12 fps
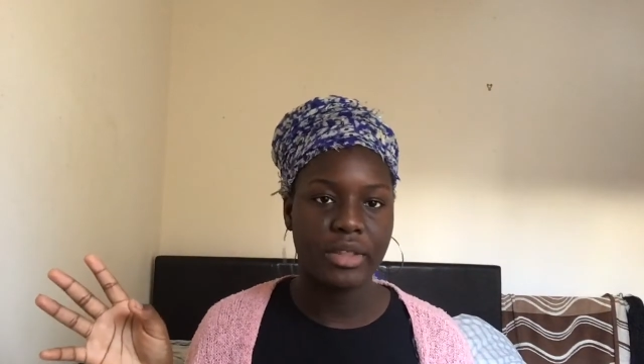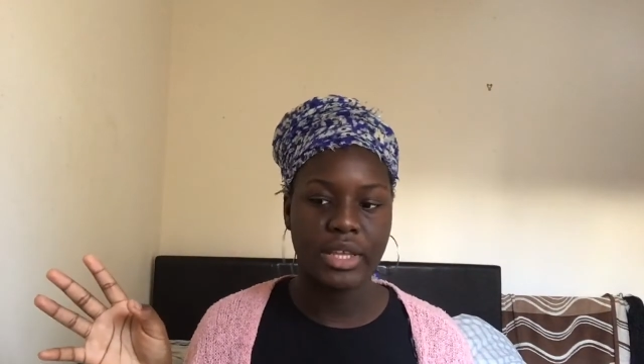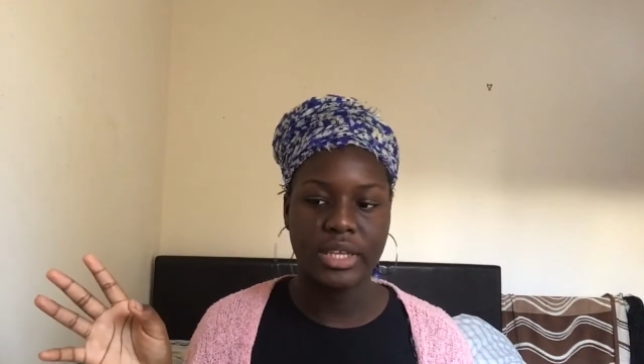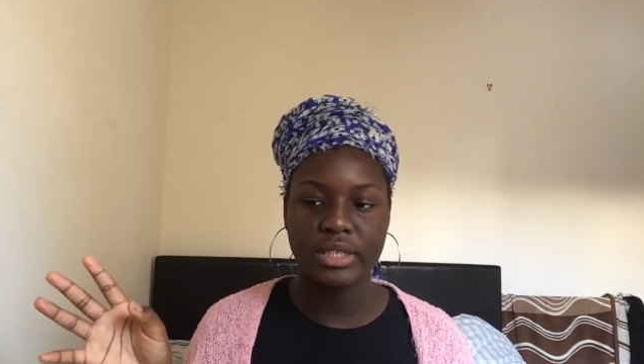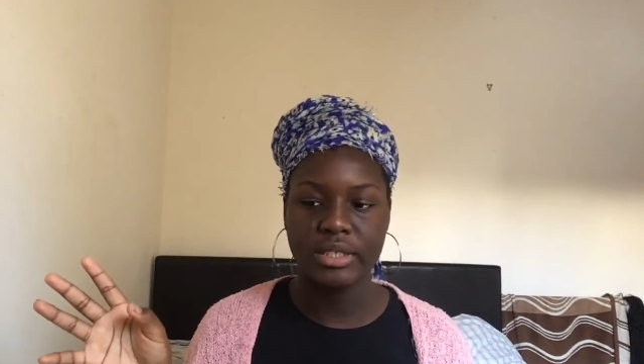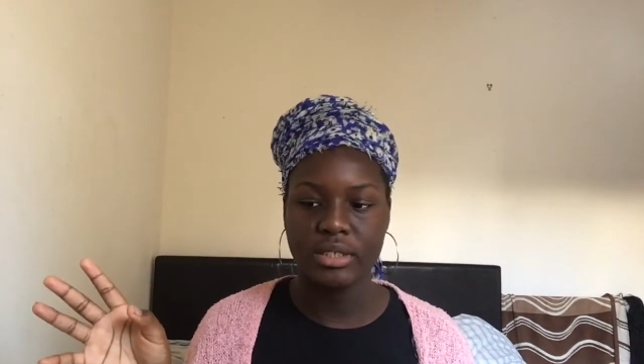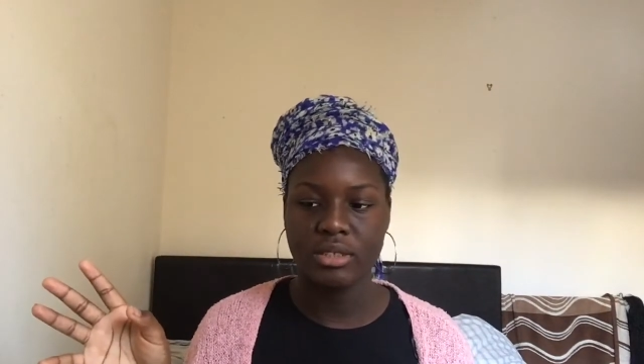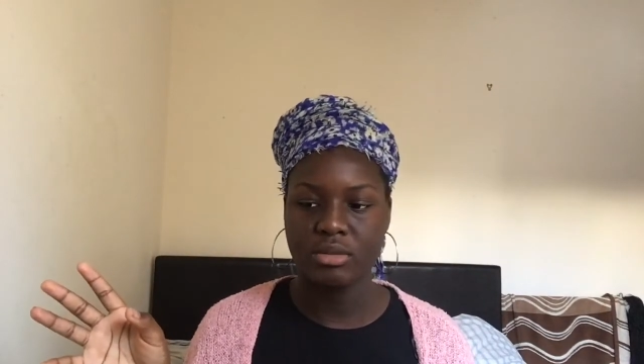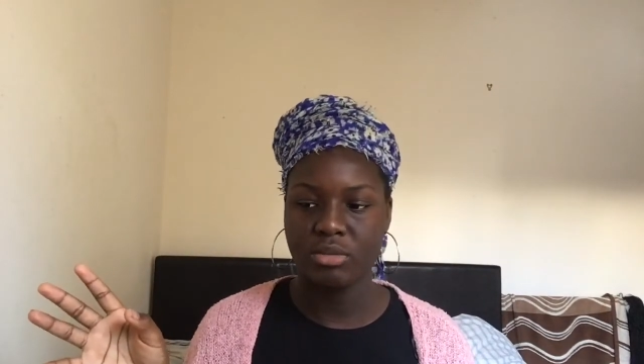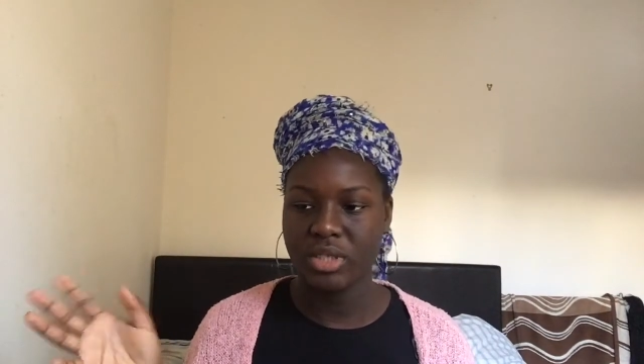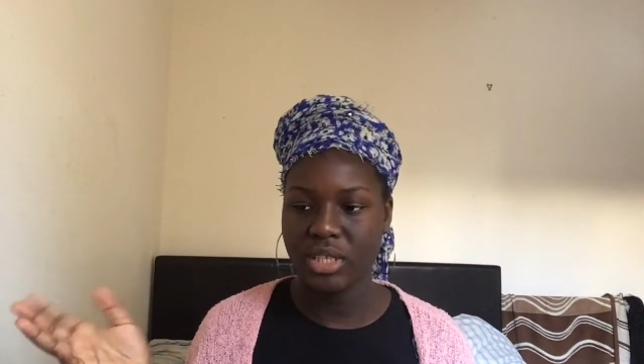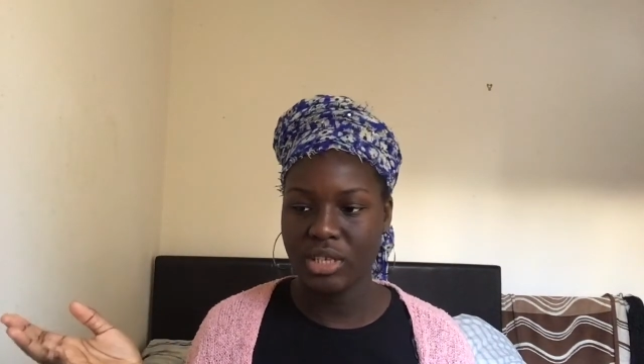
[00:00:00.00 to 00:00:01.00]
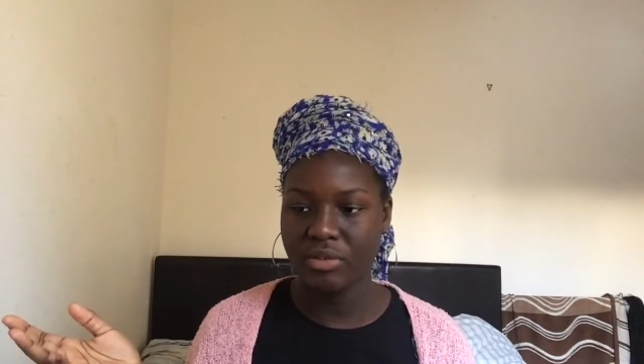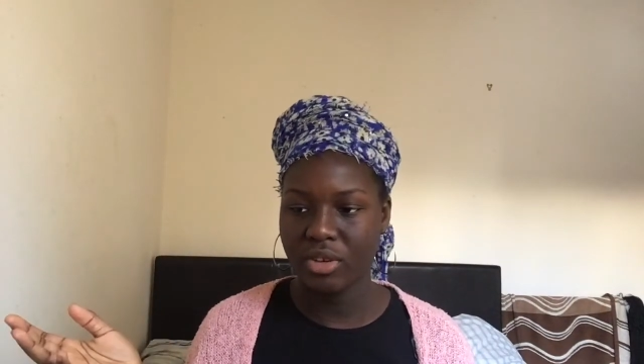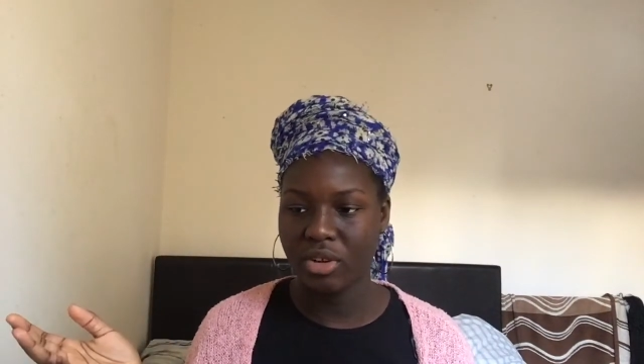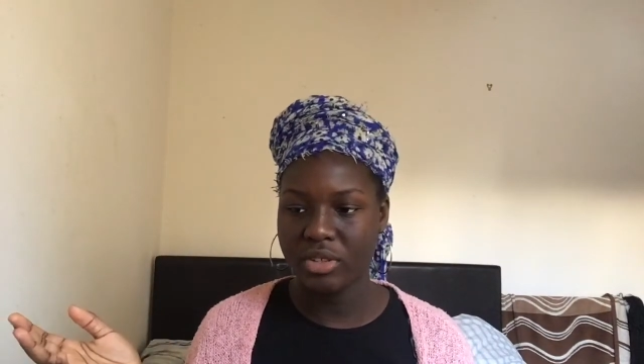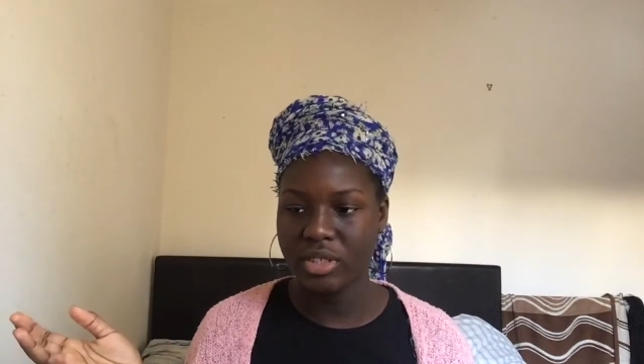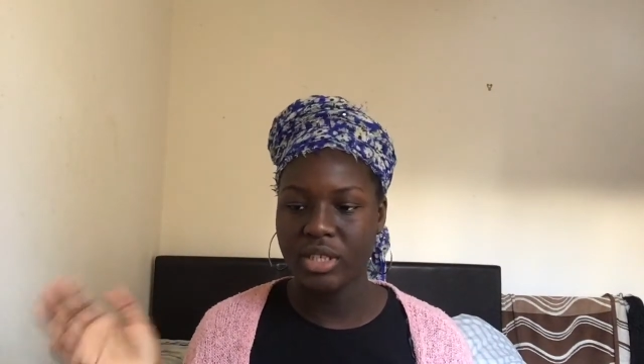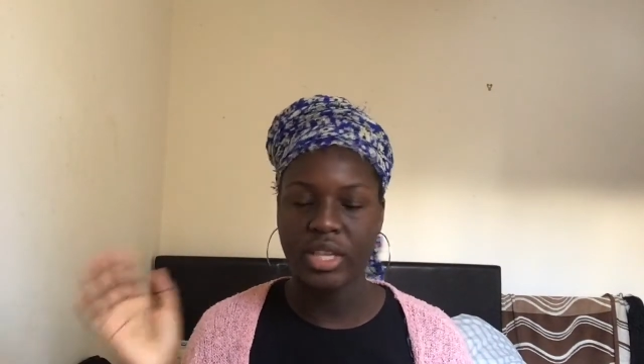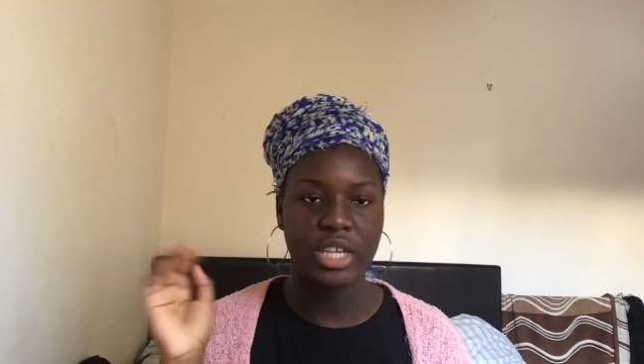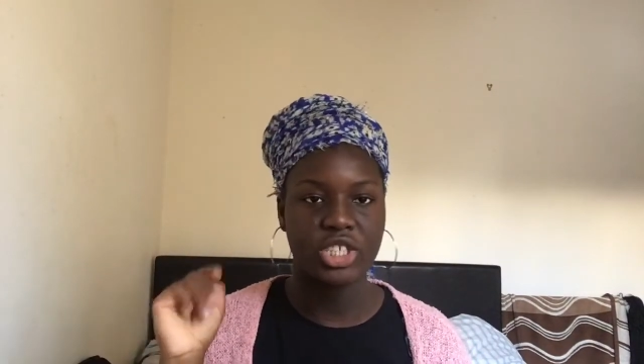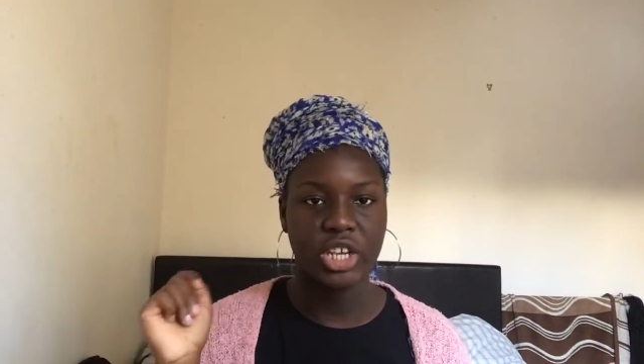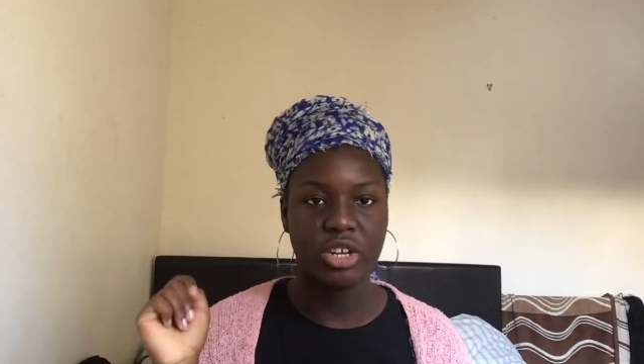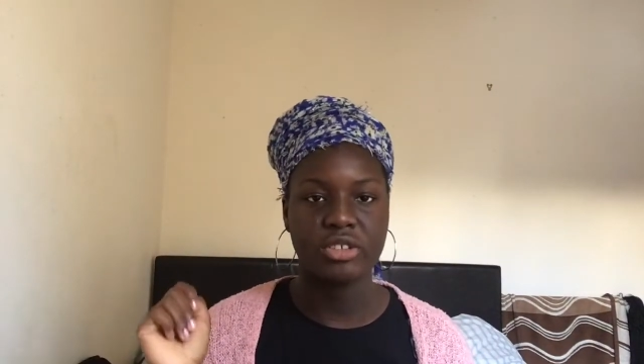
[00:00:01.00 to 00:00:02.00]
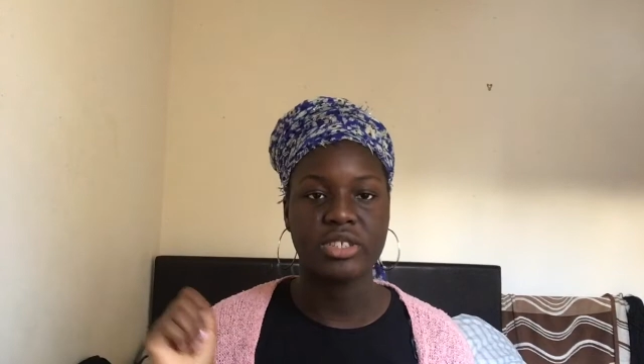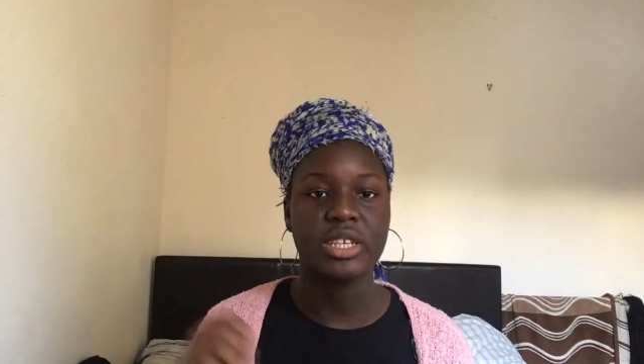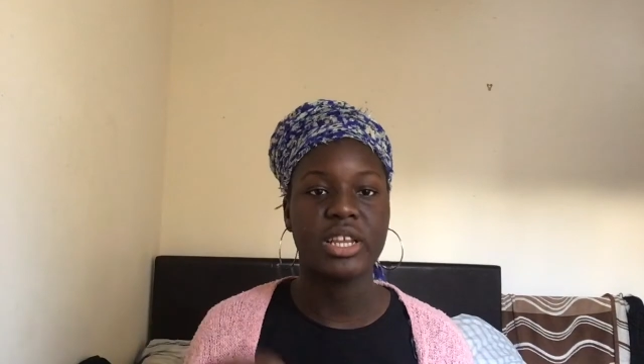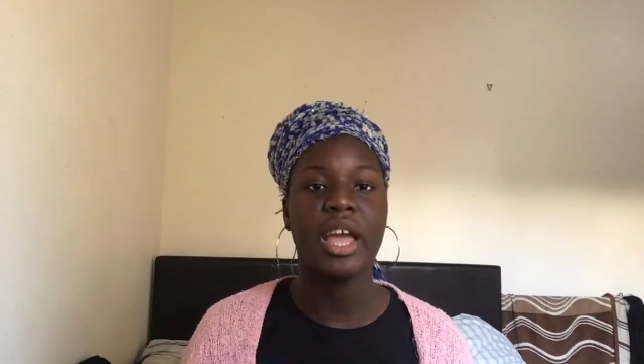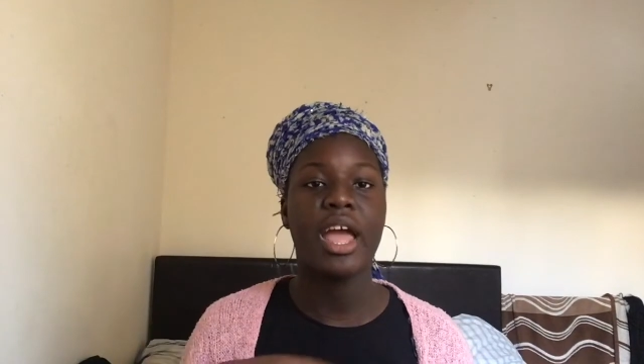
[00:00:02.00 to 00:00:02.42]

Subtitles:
this. Was it even Austen? Yeah, Jane Austen.